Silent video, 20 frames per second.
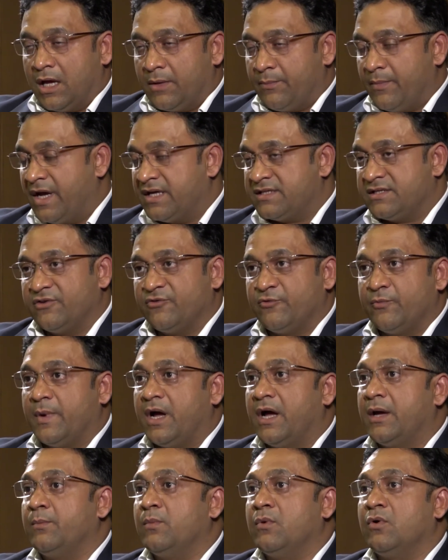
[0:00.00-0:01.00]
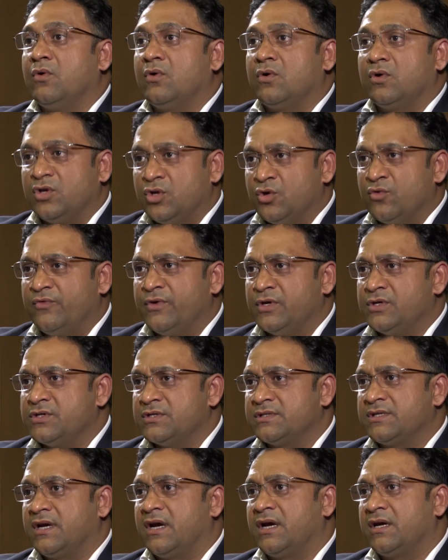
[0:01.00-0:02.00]
massive MIMO, new feature
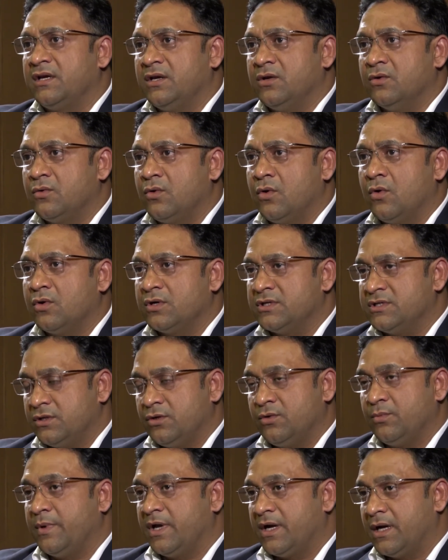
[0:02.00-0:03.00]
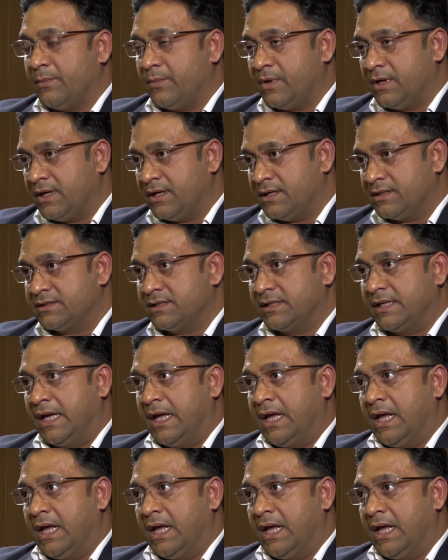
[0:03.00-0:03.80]
set, new codes, new parameters.